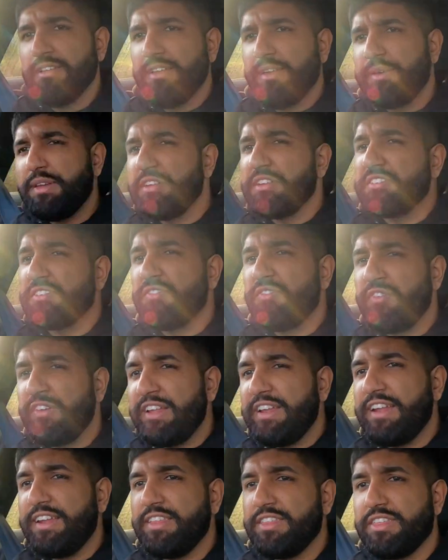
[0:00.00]
it doesn't
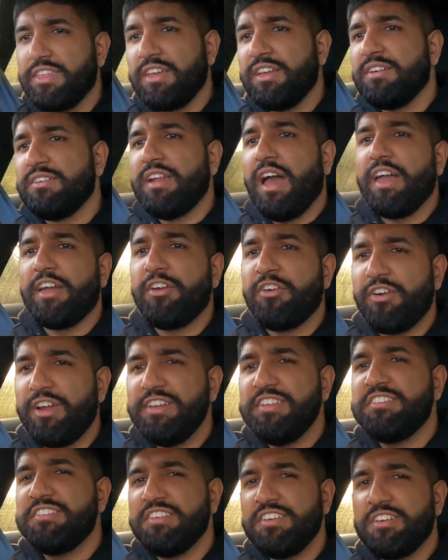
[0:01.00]
feel anything like
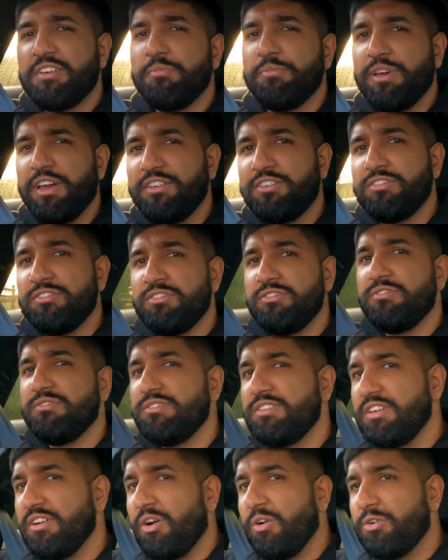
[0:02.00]
crazy compared to
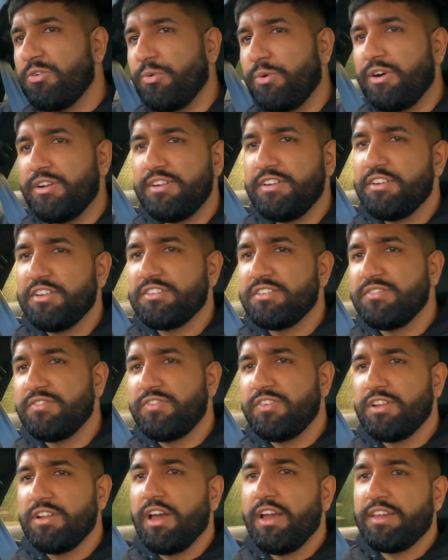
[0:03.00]
the old one. It doesn't
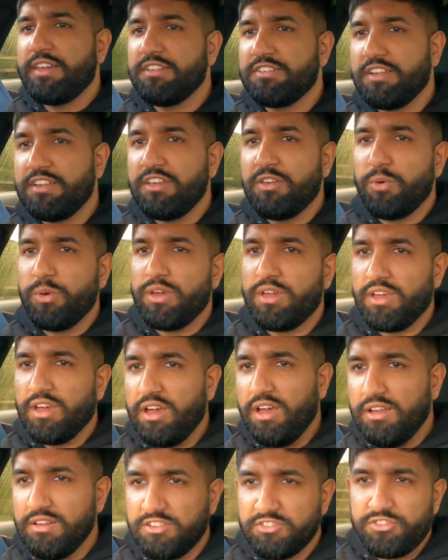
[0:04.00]
feel like it's any
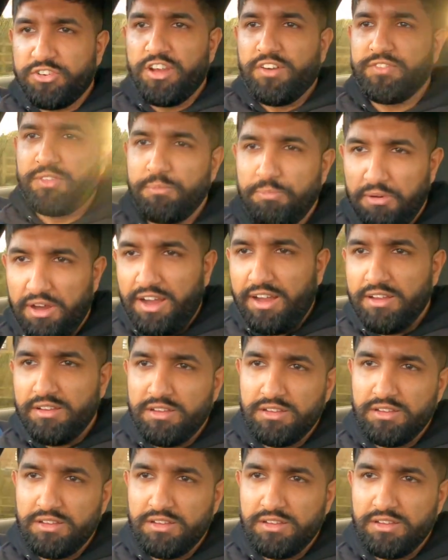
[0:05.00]
quicker straight off the bat.